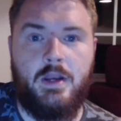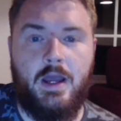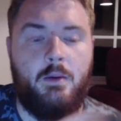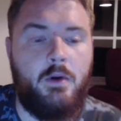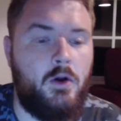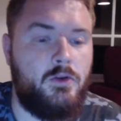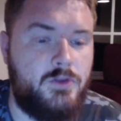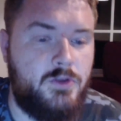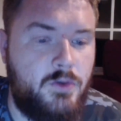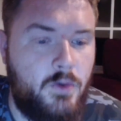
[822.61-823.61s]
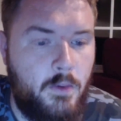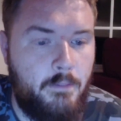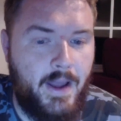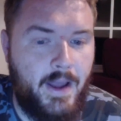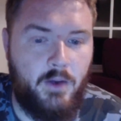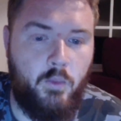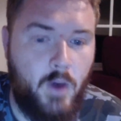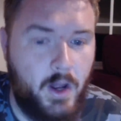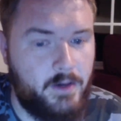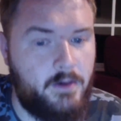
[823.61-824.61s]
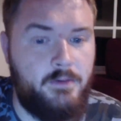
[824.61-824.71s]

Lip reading: Now we're on to back 1,